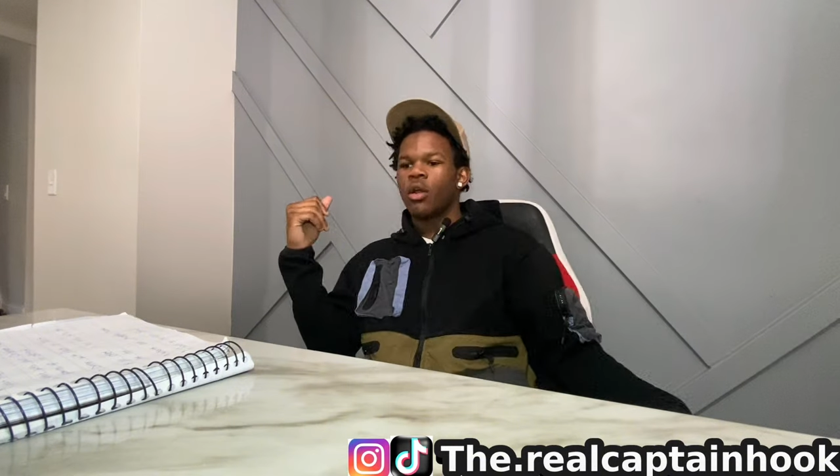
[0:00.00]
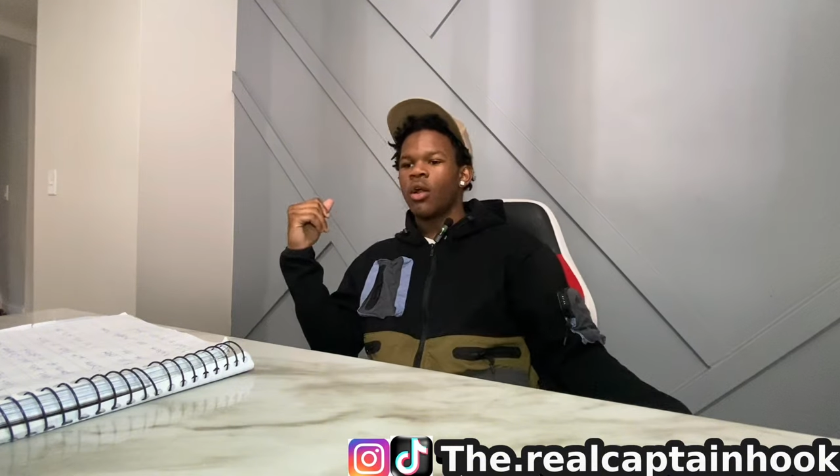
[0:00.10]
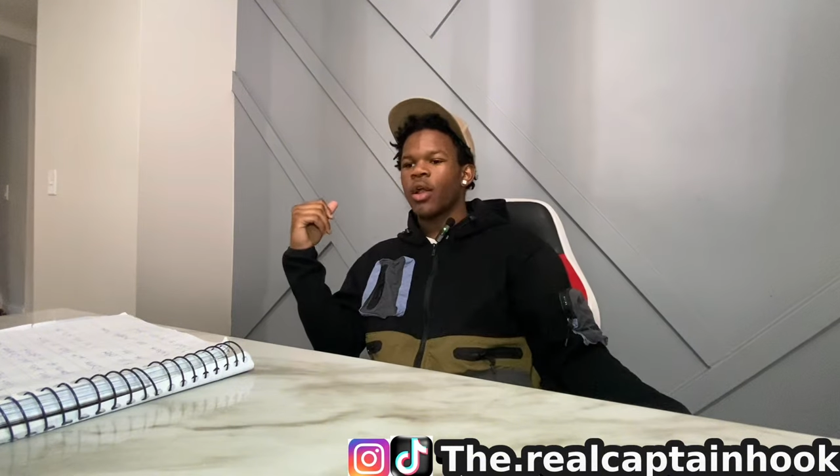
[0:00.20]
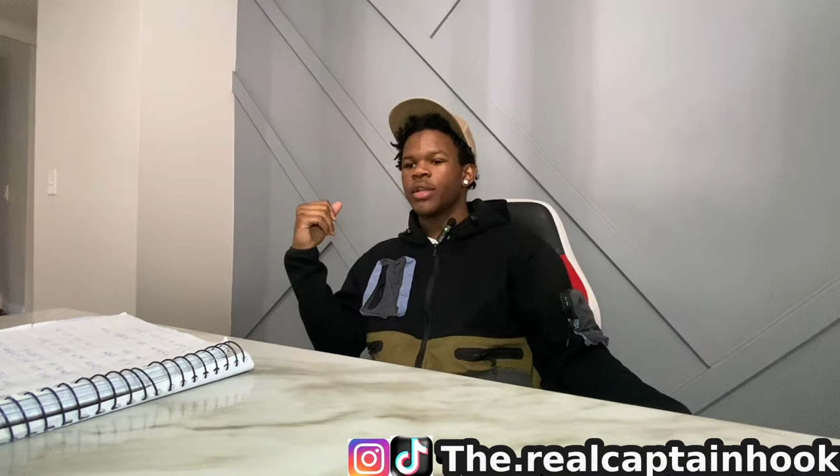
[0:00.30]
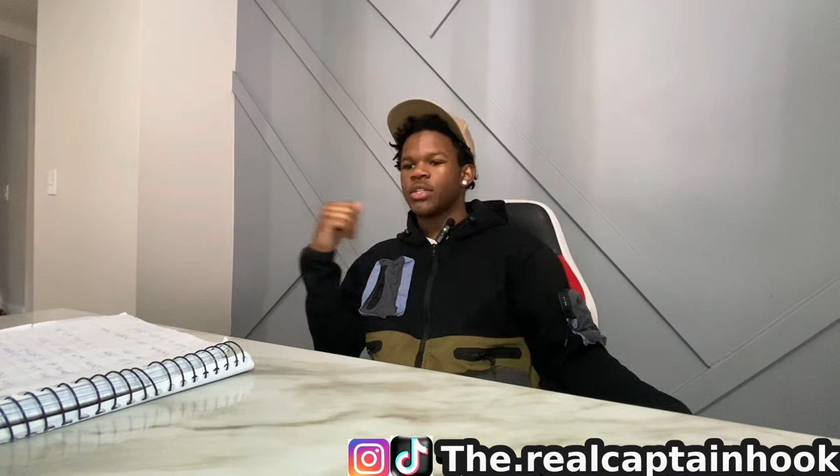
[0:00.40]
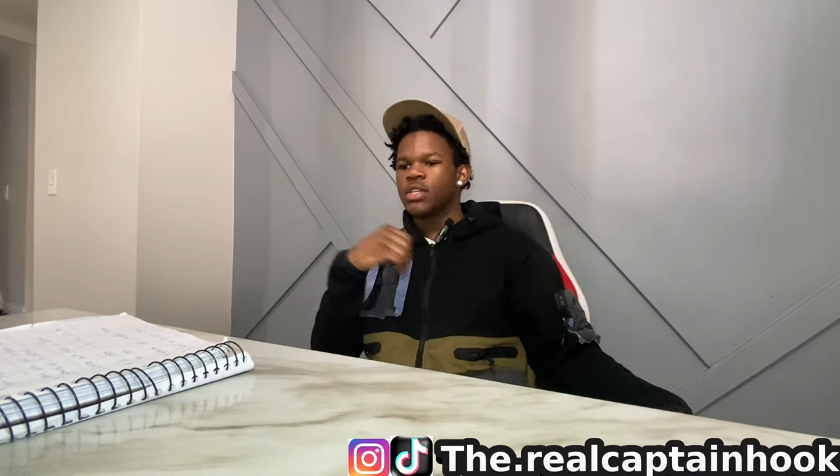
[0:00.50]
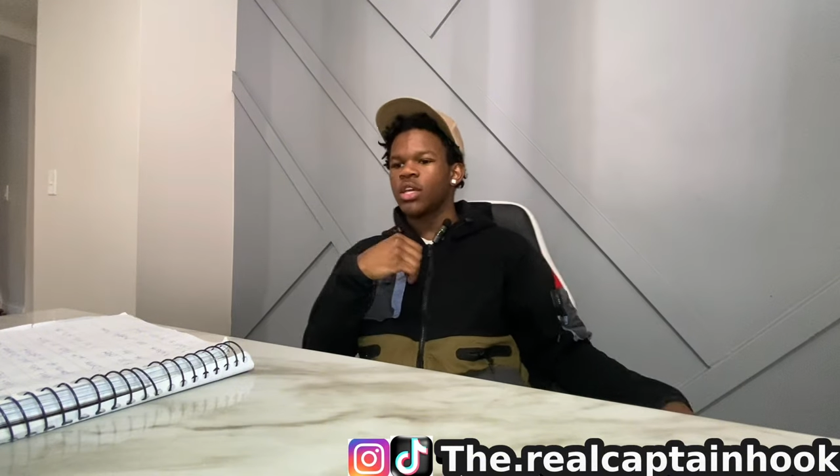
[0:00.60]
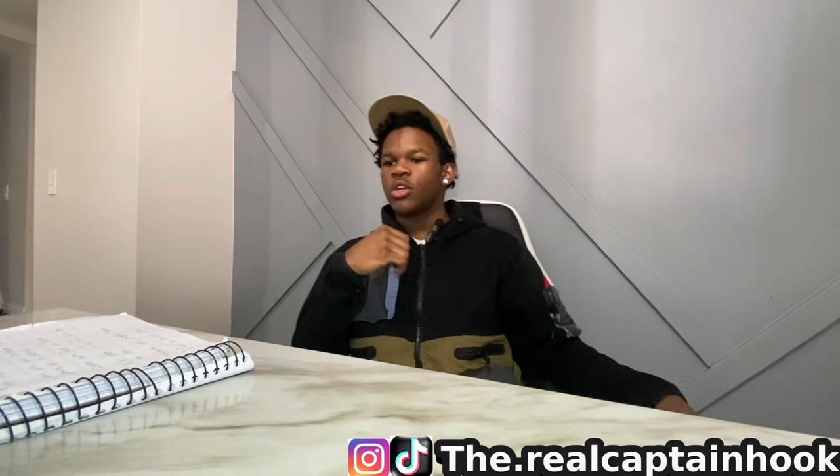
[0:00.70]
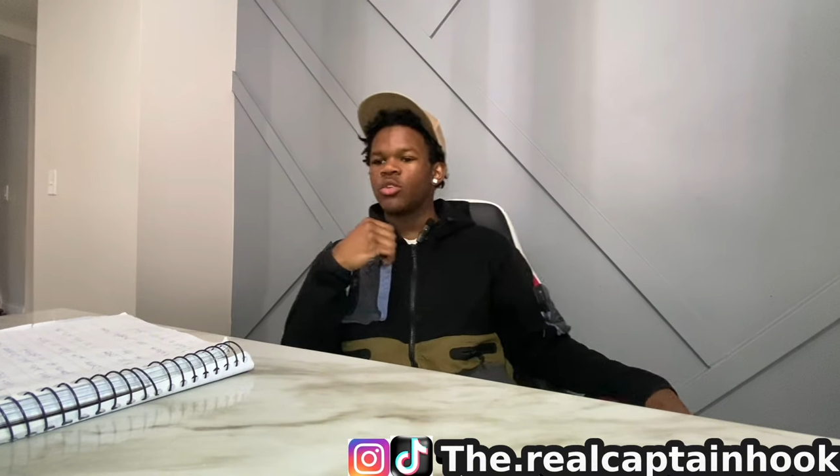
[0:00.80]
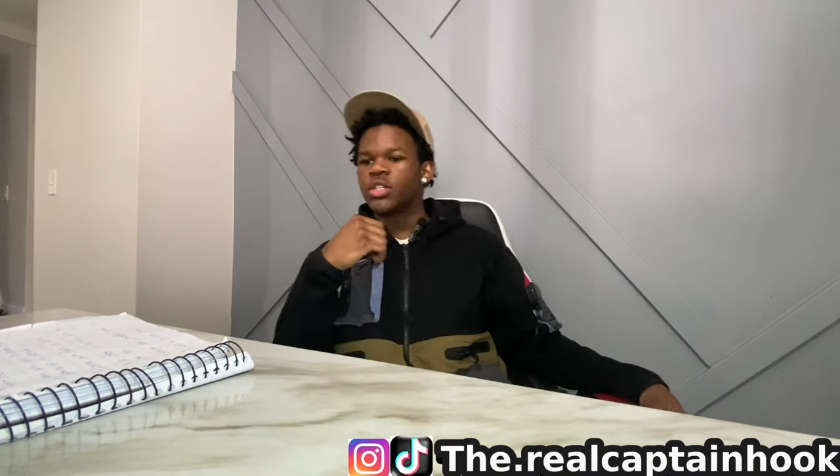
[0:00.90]
All right, the
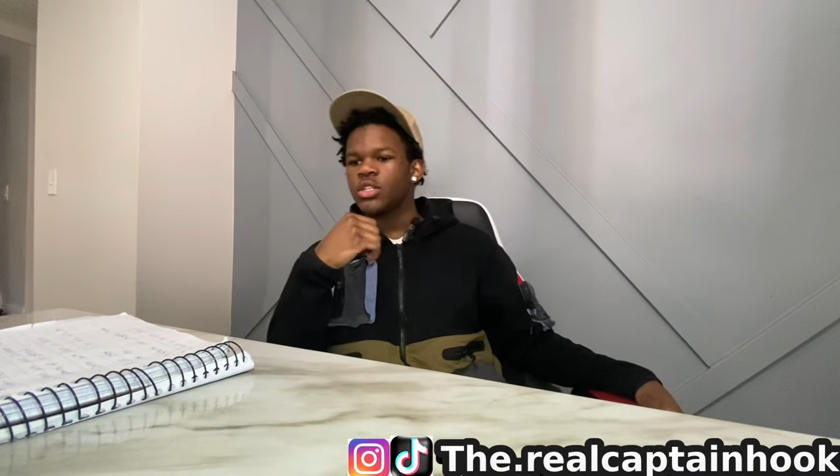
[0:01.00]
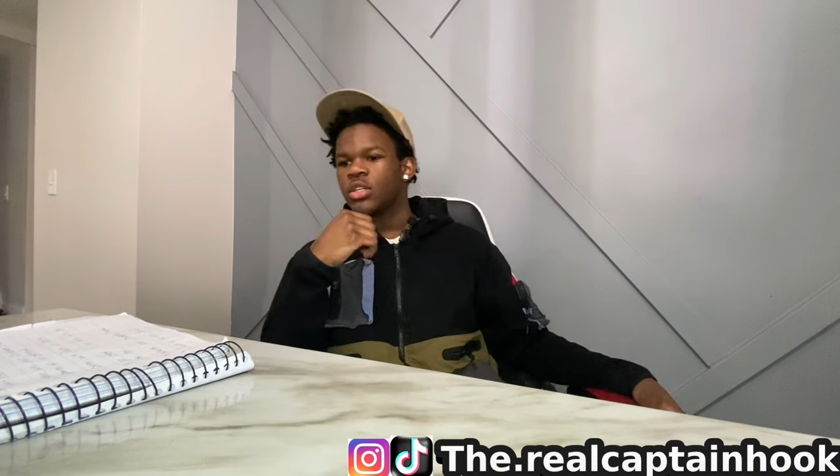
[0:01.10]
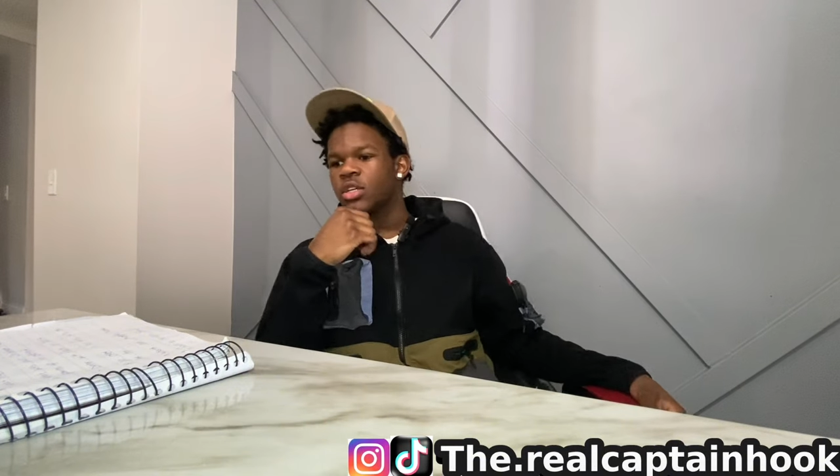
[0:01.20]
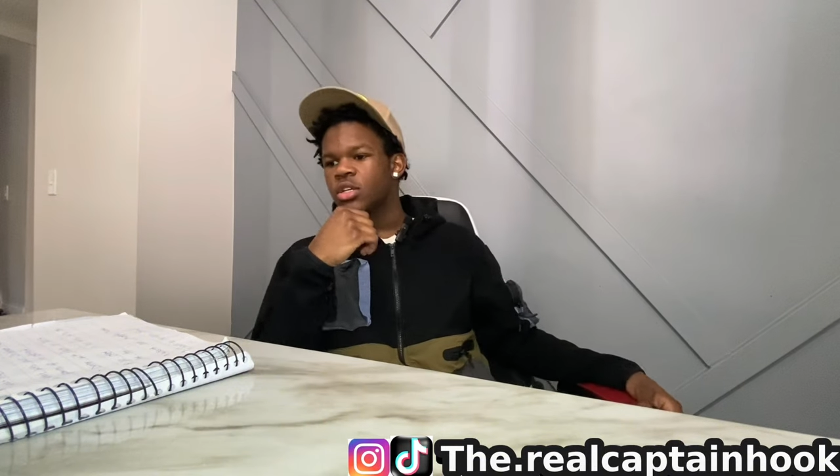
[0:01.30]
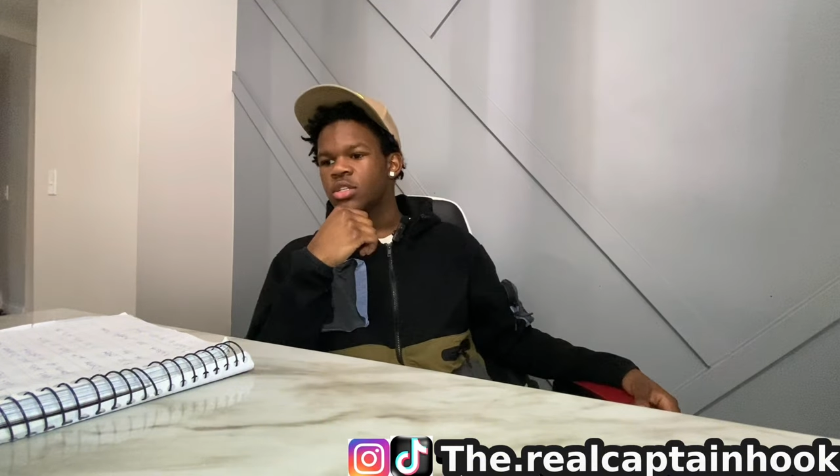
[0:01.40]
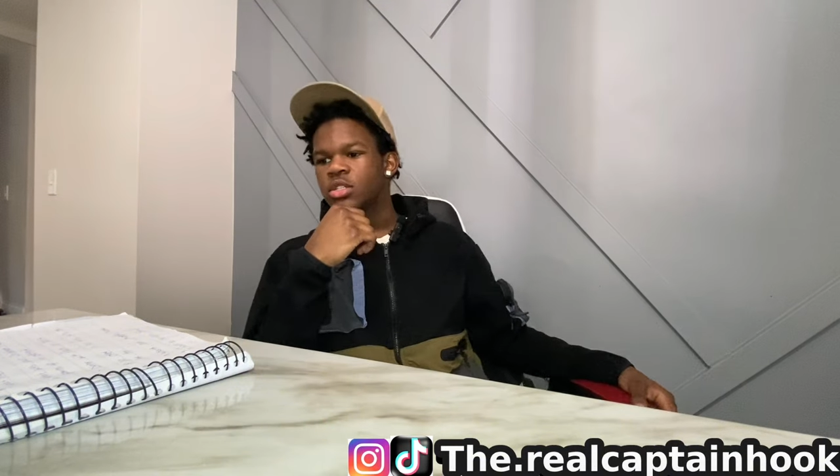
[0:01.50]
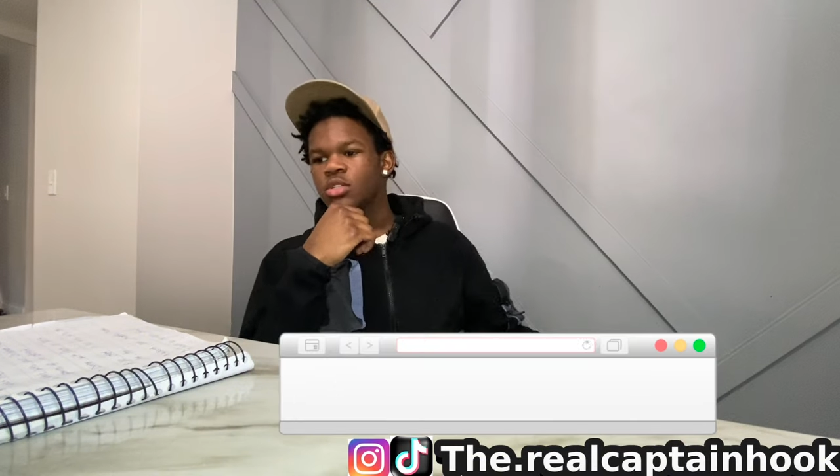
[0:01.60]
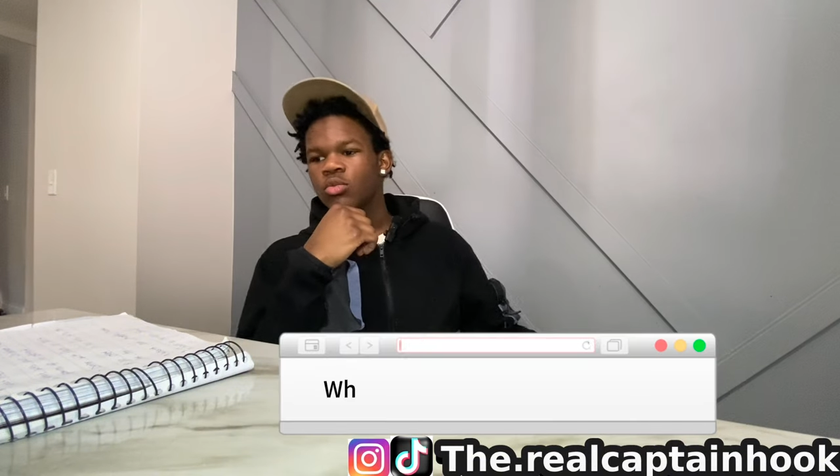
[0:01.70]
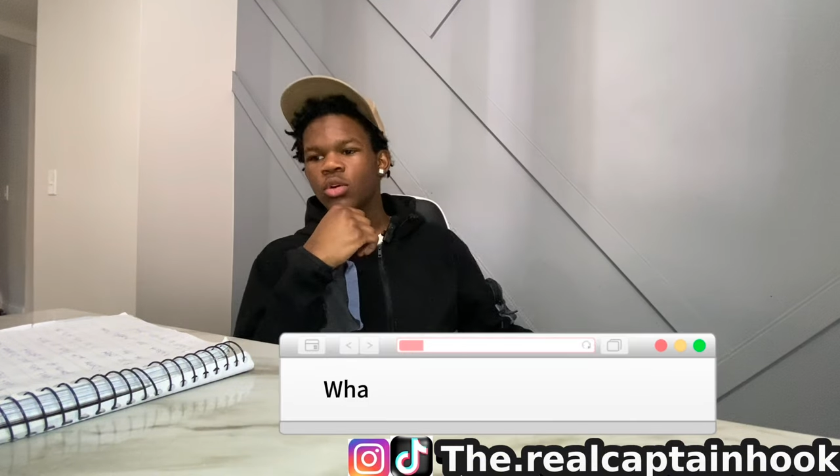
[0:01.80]
second question is,